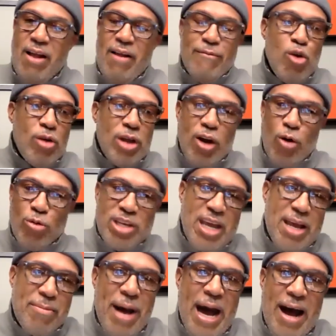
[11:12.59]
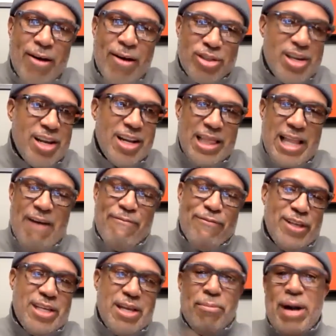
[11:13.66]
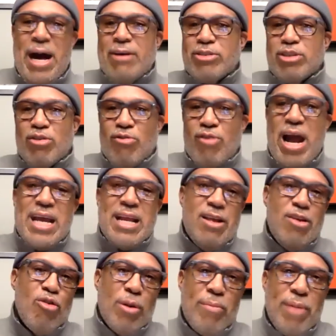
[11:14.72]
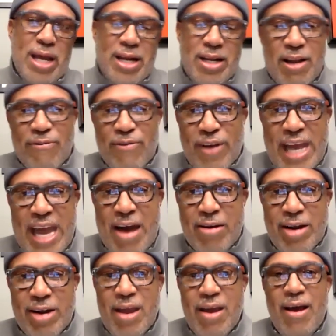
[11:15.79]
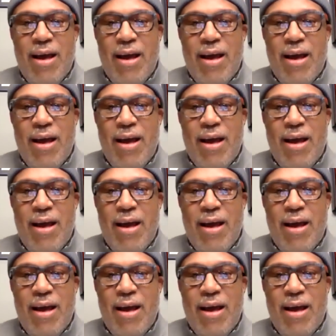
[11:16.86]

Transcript: you can go 10 miles to the left or 10 miles to the right, and you could be in a different county,